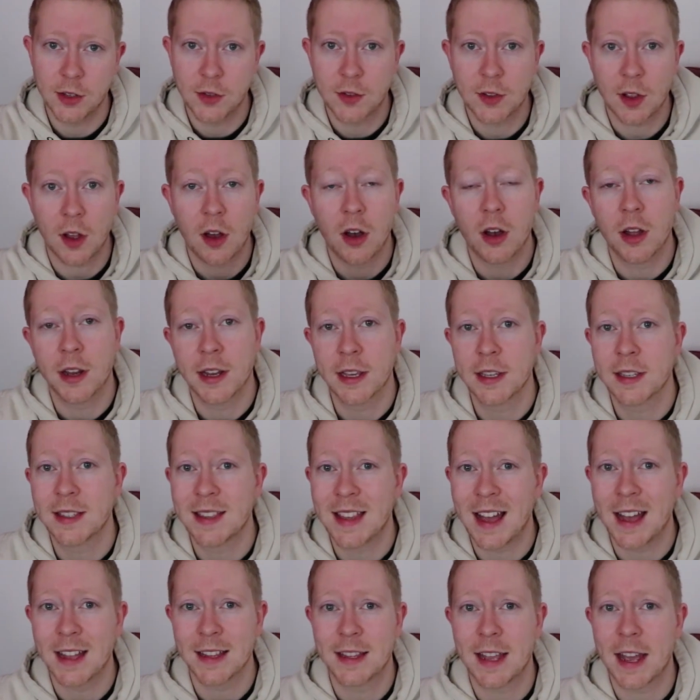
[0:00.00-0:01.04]
used to harness
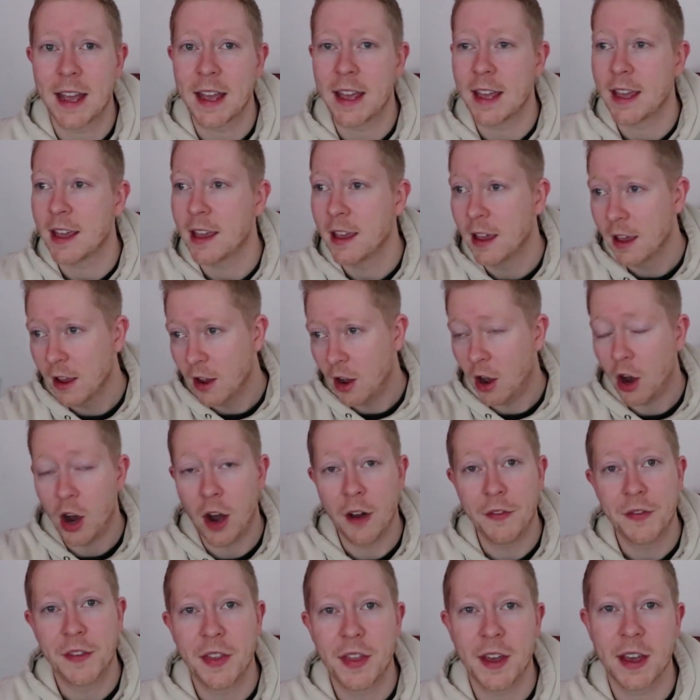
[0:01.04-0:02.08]
that day
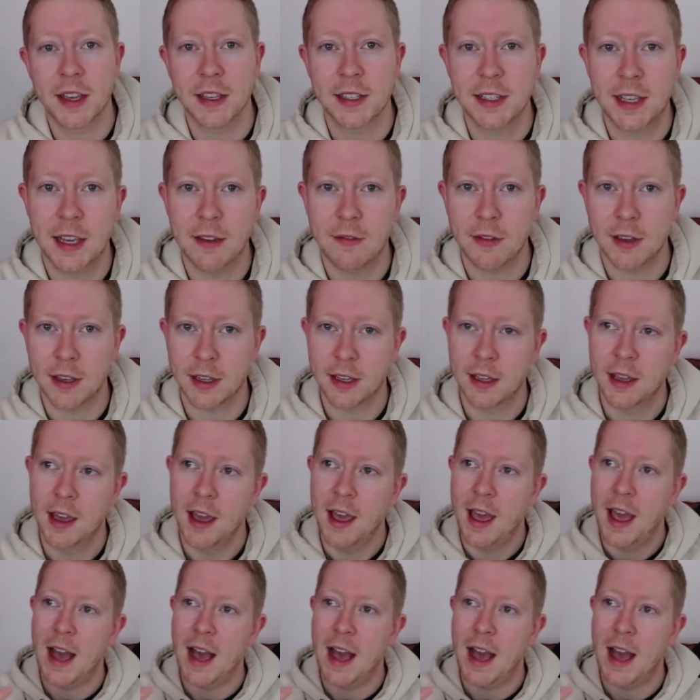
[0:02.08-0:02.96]
after Thanksgiving